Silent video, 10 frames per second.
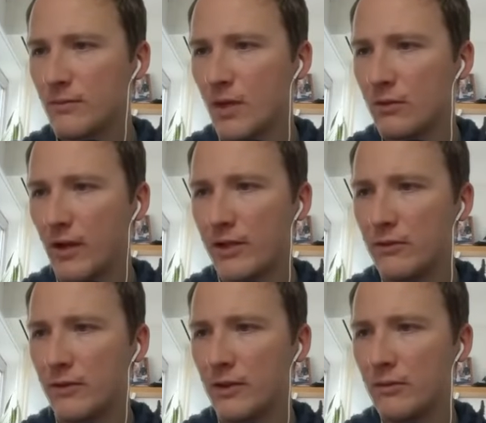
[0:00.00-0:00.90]
Ryu
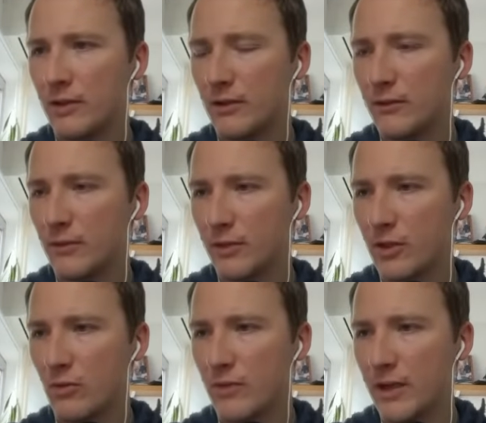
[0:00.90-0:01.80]
Film, hello from
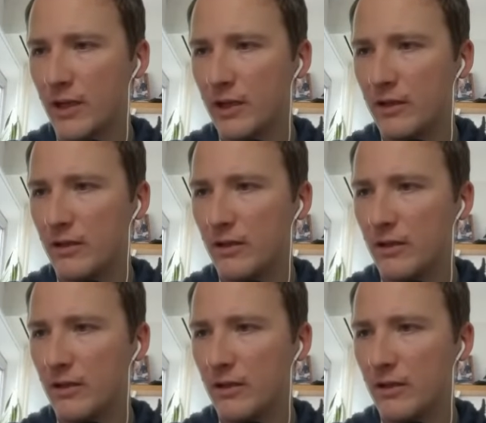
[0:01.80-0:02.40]
Copenhagen.